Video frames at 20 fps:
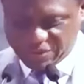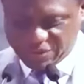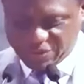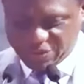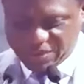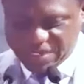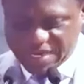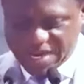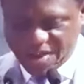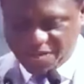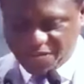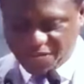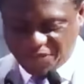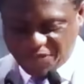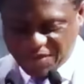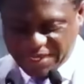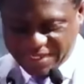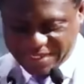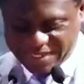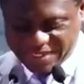to their
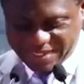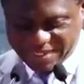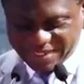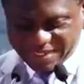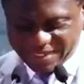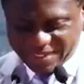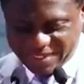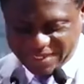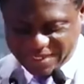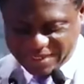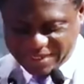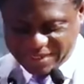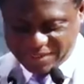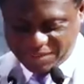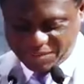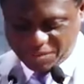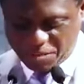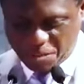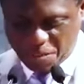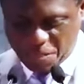feet.
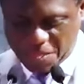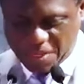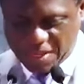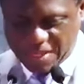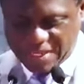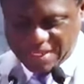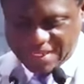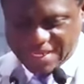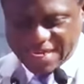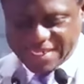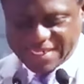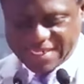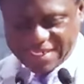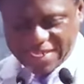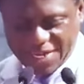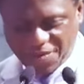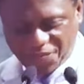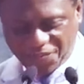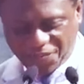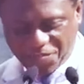The
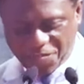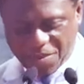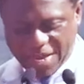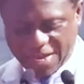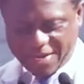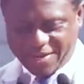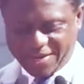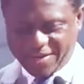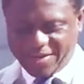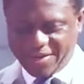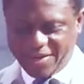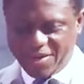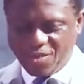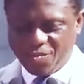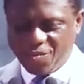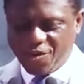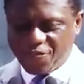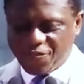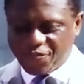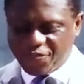chief men
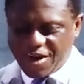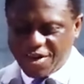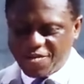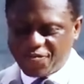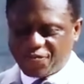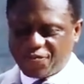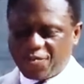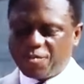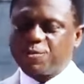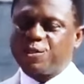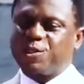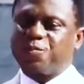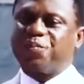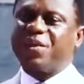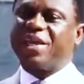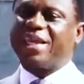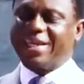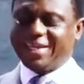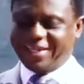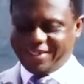refrained from
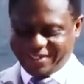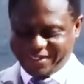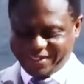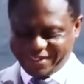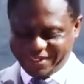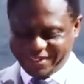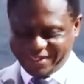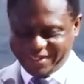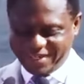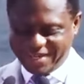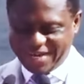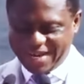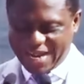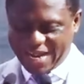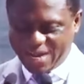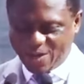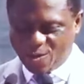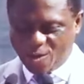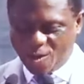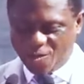speaking
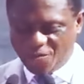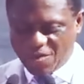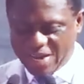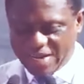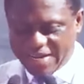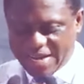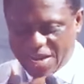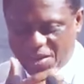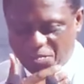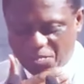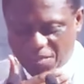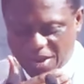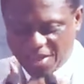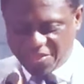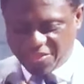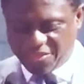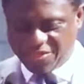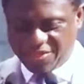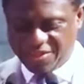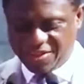and covered their
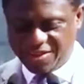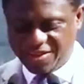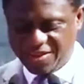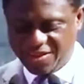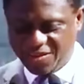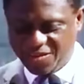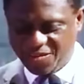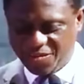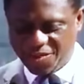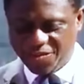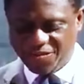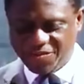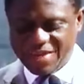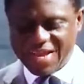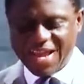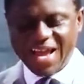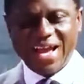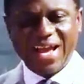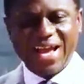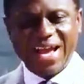mouth with
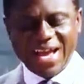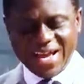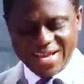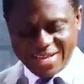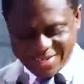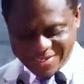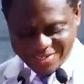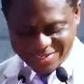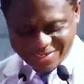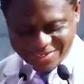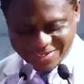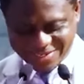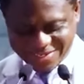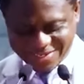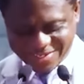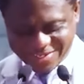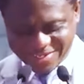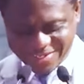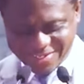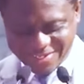their
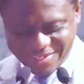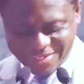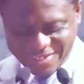hands.